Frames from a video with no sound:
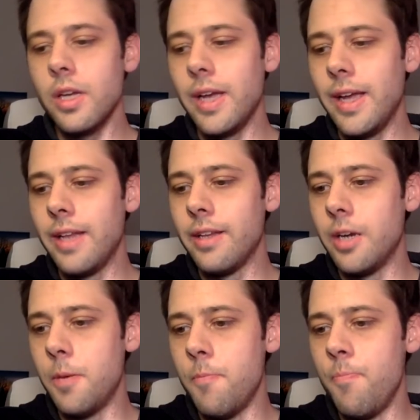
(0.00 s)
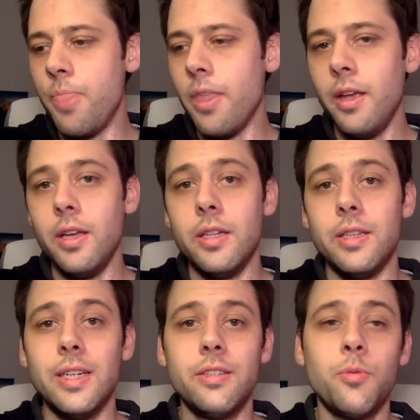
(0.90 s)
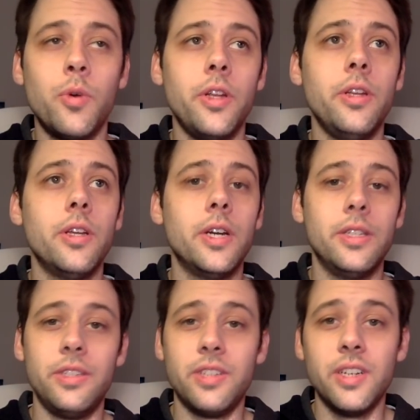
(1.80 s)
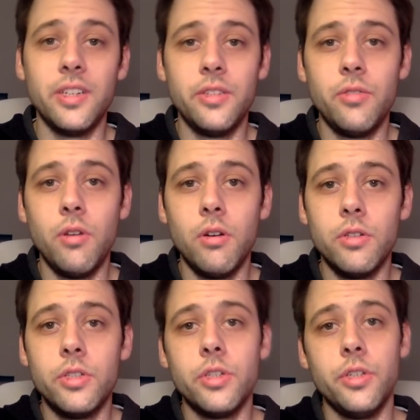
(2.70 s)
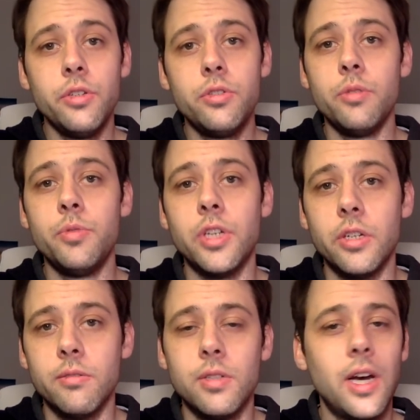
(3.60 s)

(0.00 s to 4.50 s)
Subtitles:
And that's when I decided to launch a YouTube channel.